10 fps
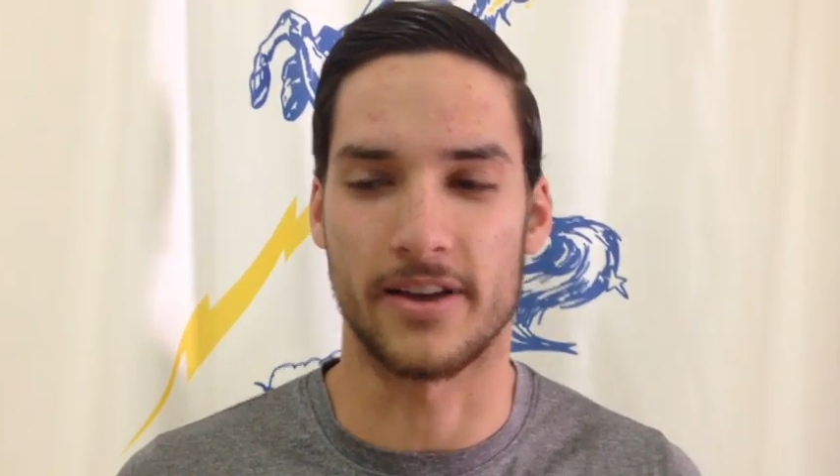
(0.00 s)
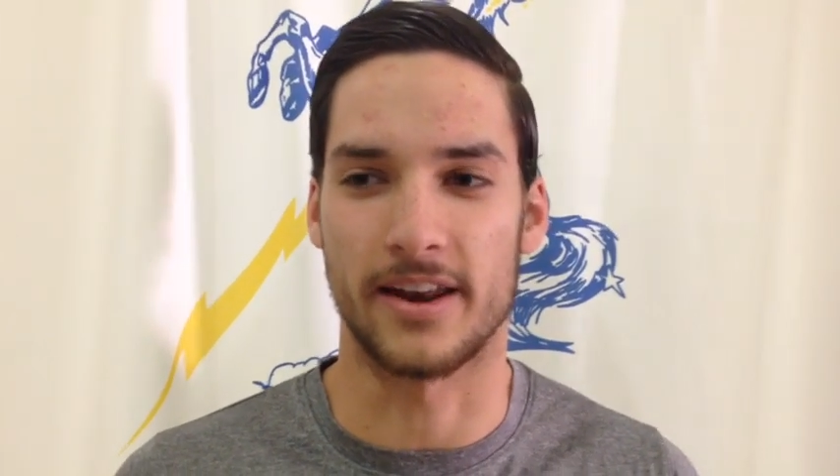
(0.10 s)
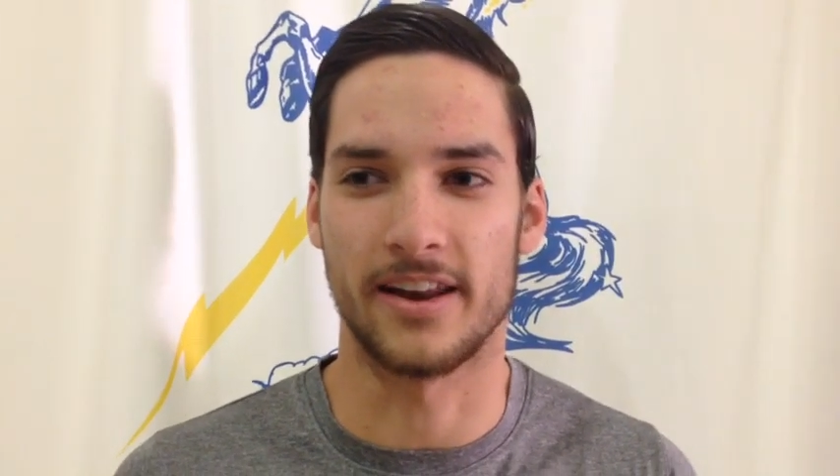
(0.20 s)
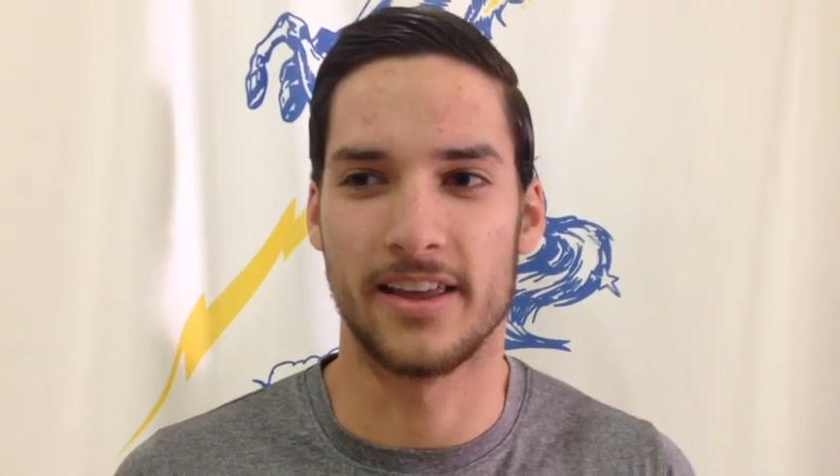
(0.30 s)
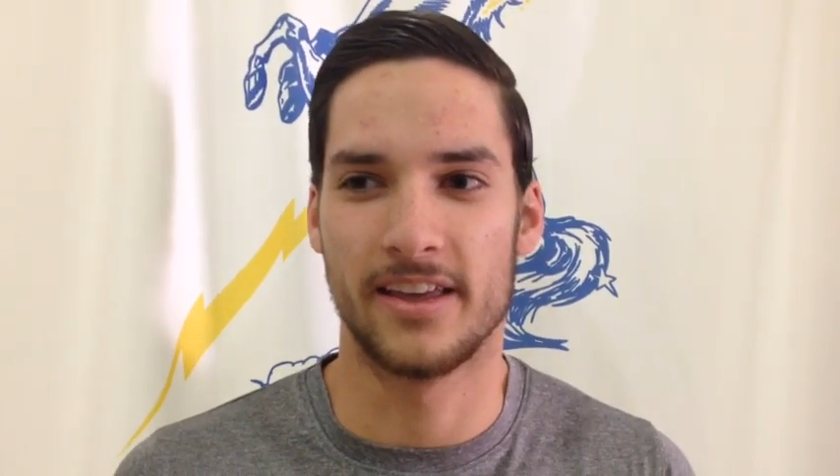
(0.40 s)
And
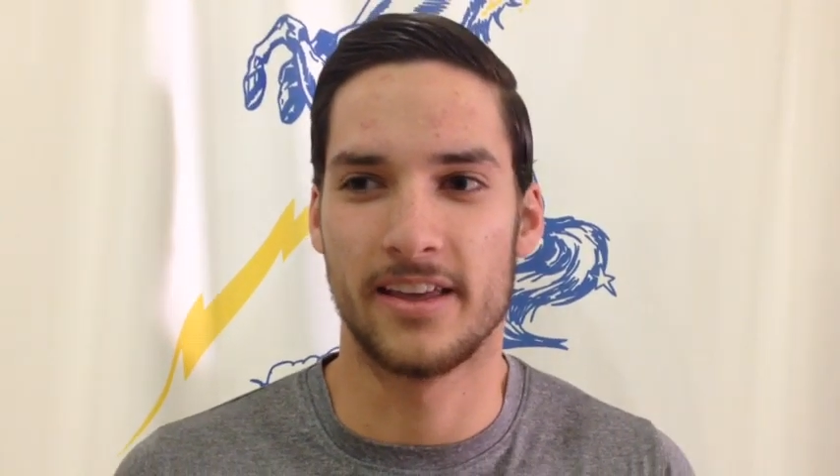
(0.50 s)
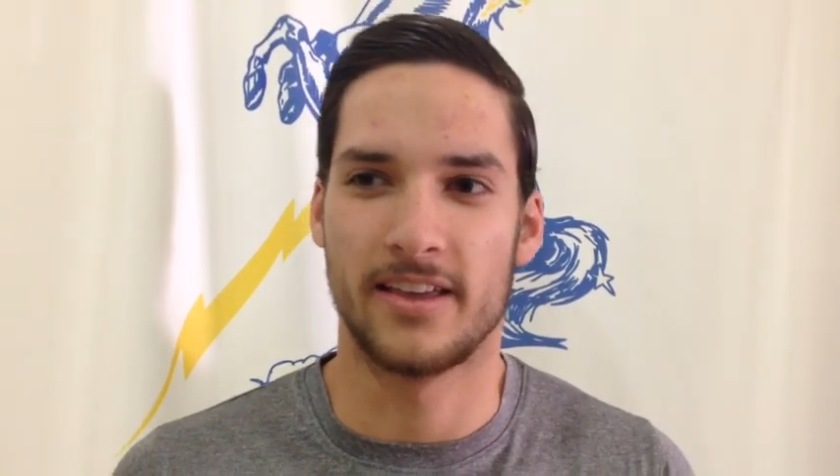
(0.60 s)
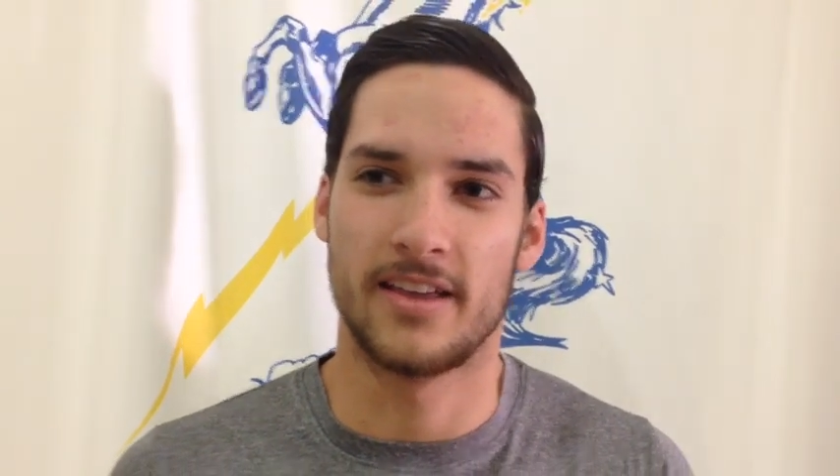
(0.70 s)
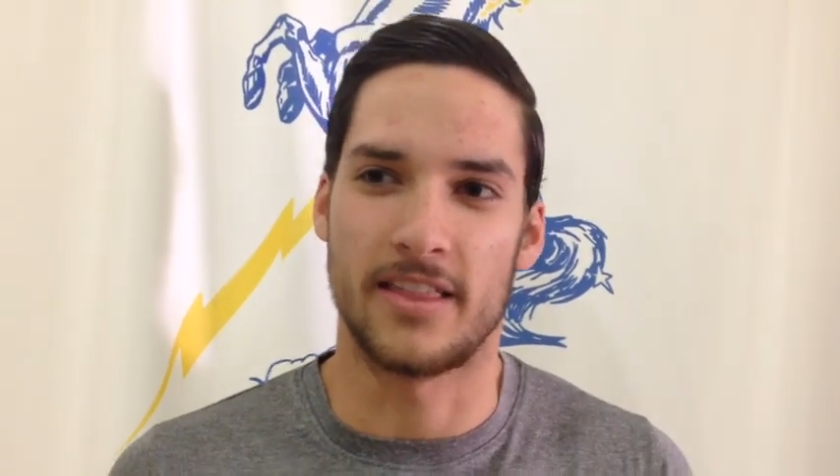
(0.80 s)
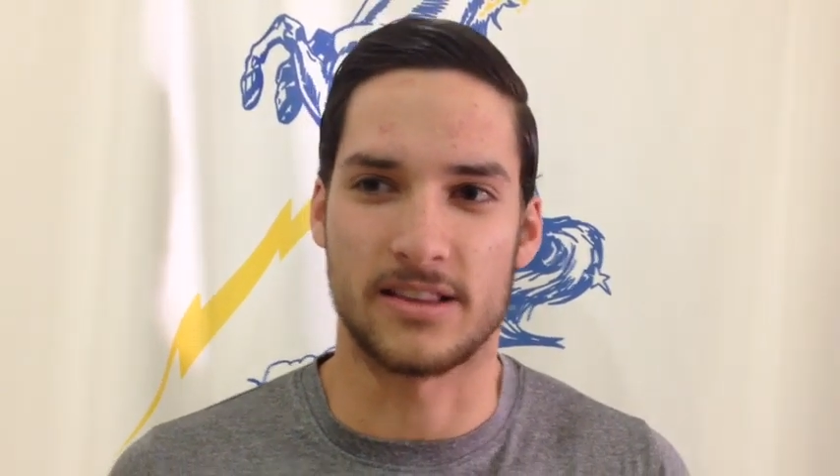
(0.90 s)

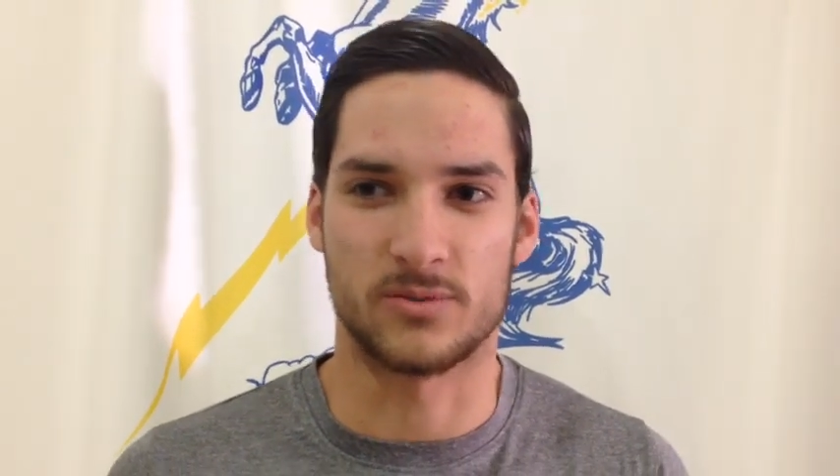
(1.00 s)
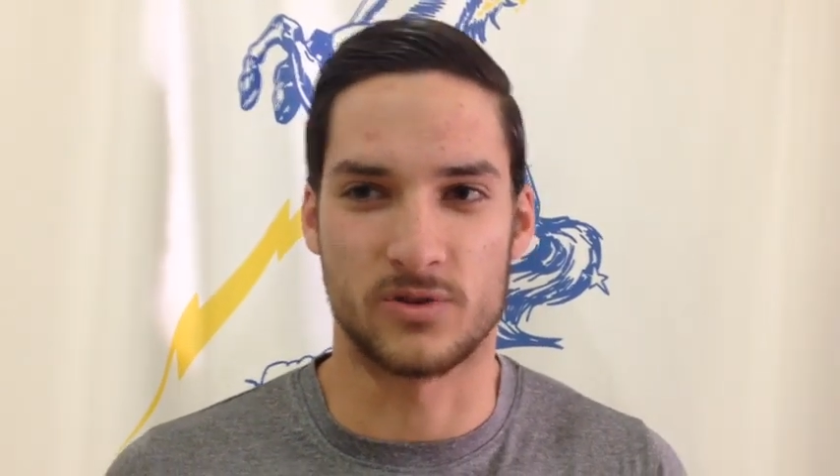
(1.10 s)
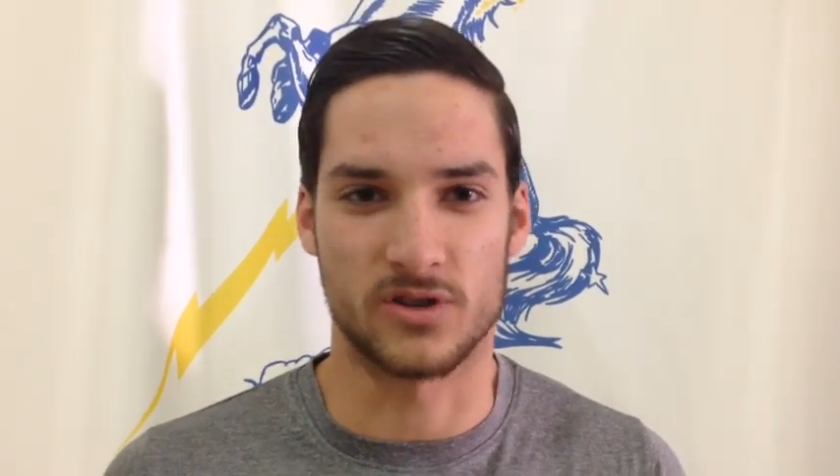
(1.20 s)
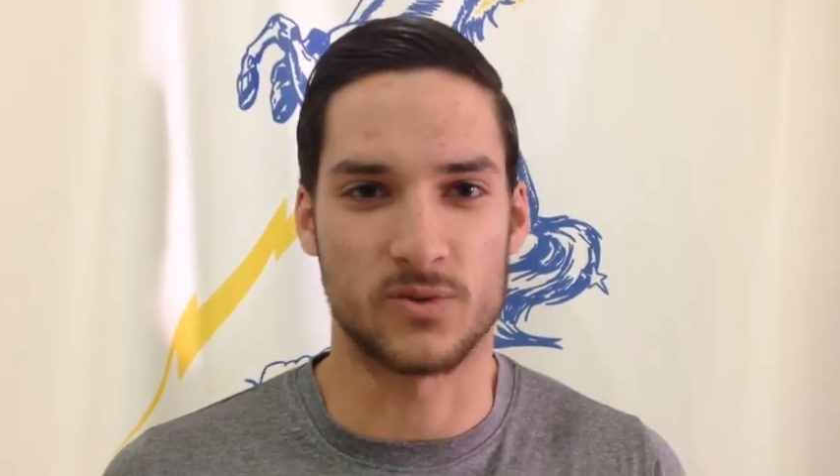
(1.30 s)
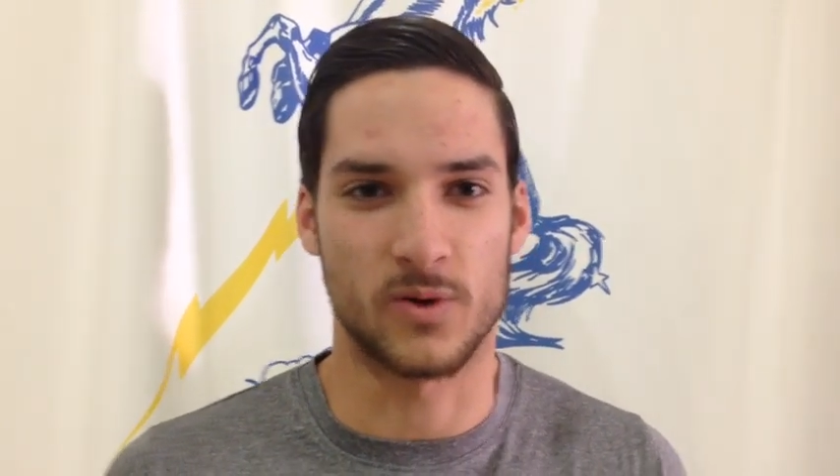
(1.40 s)
that's
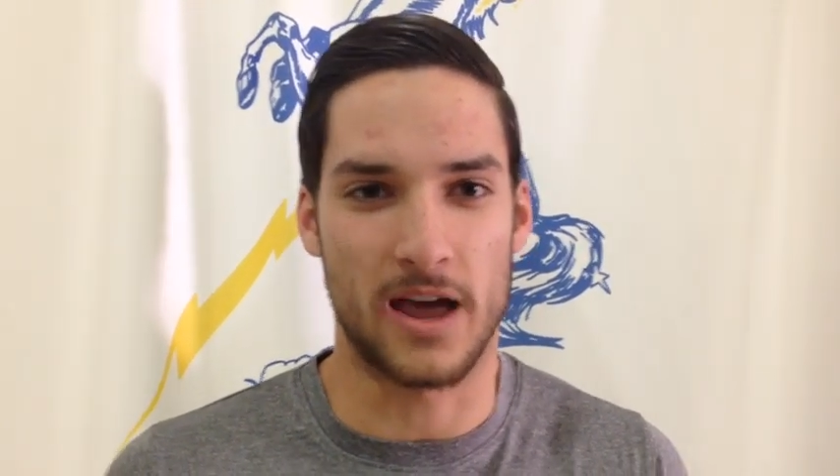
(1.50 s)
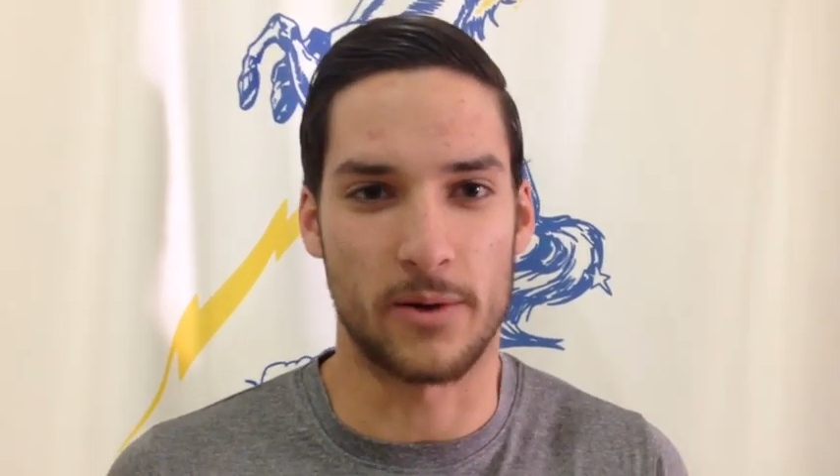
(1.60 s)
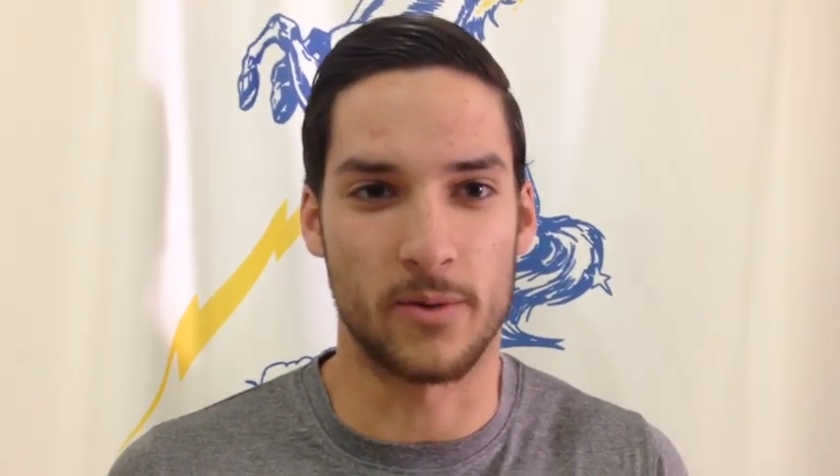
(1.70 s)
just kind of